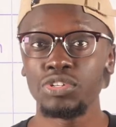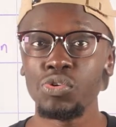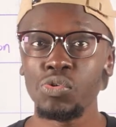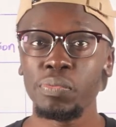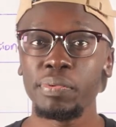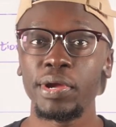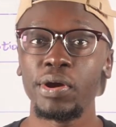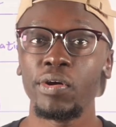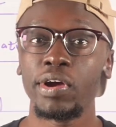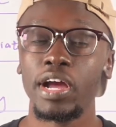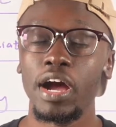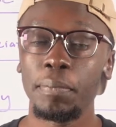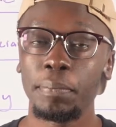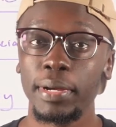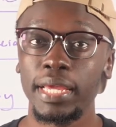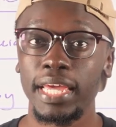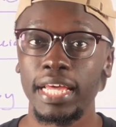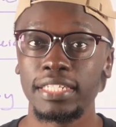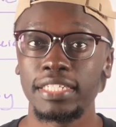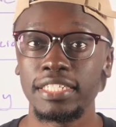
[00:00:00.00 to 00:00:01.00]
two will be going up
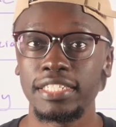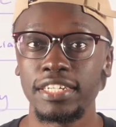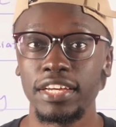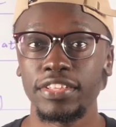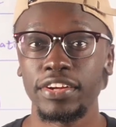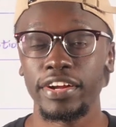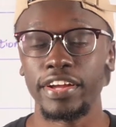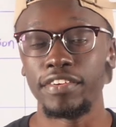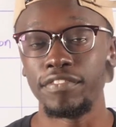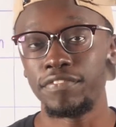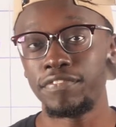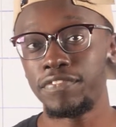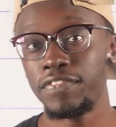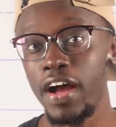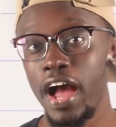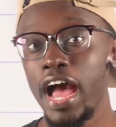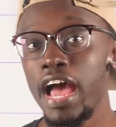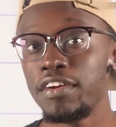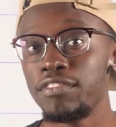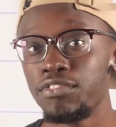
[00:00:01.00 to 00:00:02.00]
against each other in
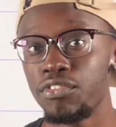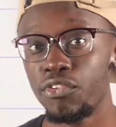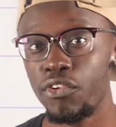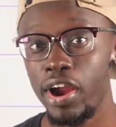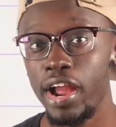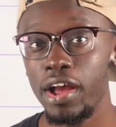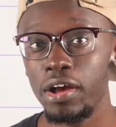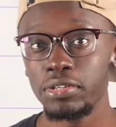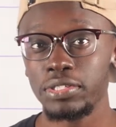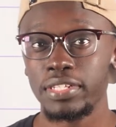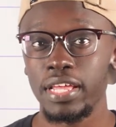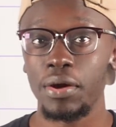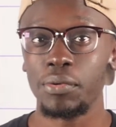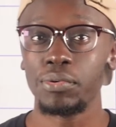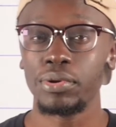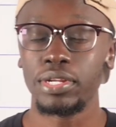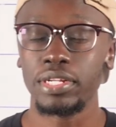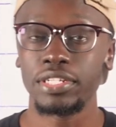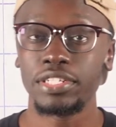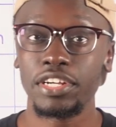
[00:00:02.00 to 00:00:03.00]
5 rounds that
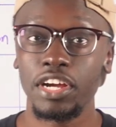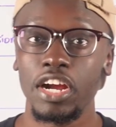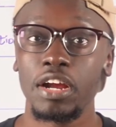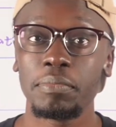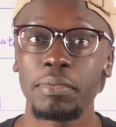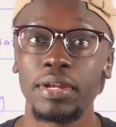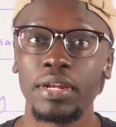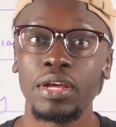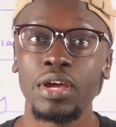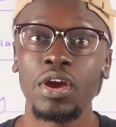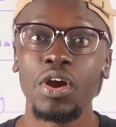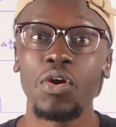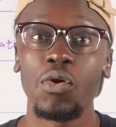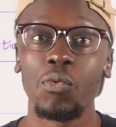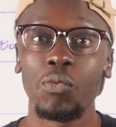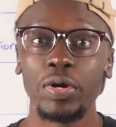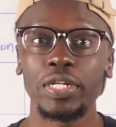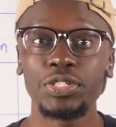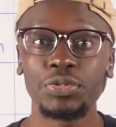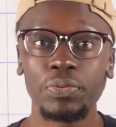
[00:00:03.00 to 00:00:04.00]
will determine
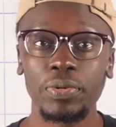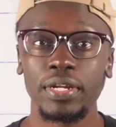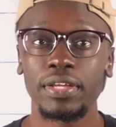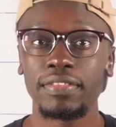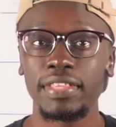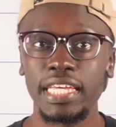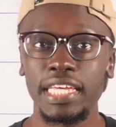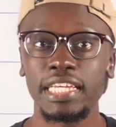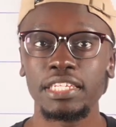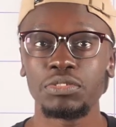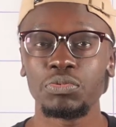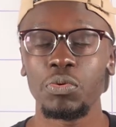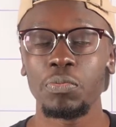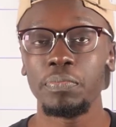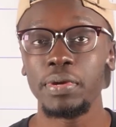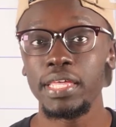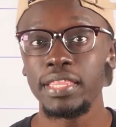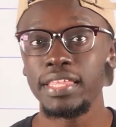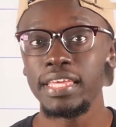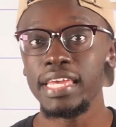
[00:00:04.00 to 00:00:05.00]
which one of these will
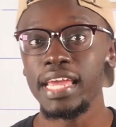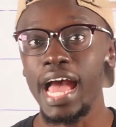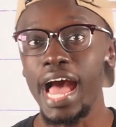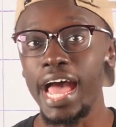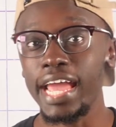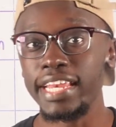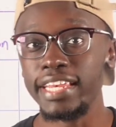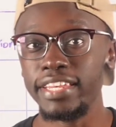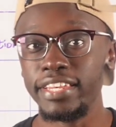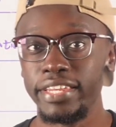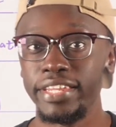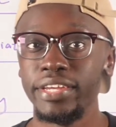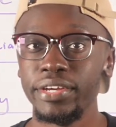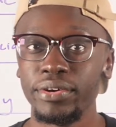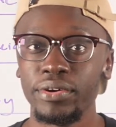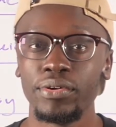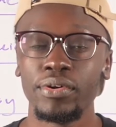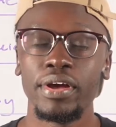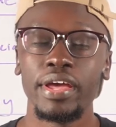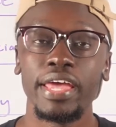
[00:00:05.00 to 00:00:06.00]
be the
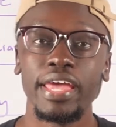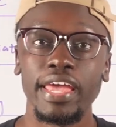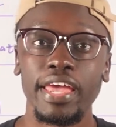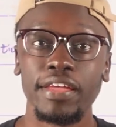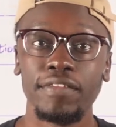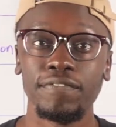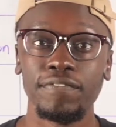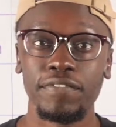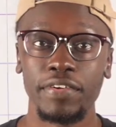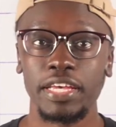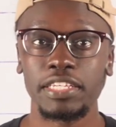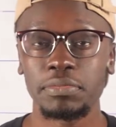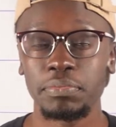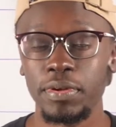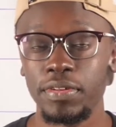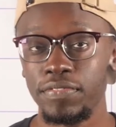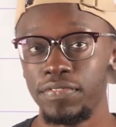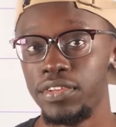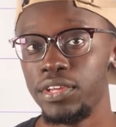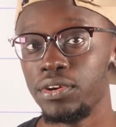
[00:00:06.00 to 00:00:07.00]
ideal
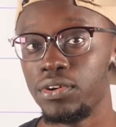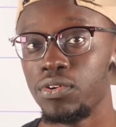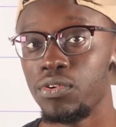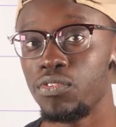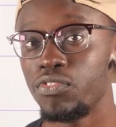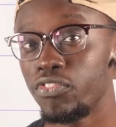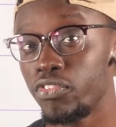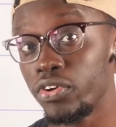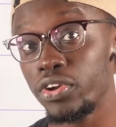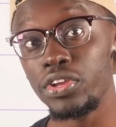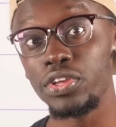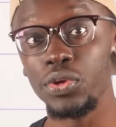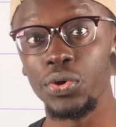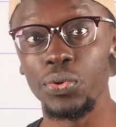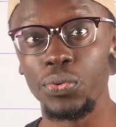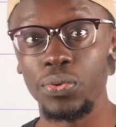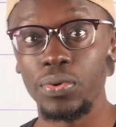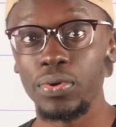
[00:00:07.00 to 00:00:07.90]
investment vehicle for you.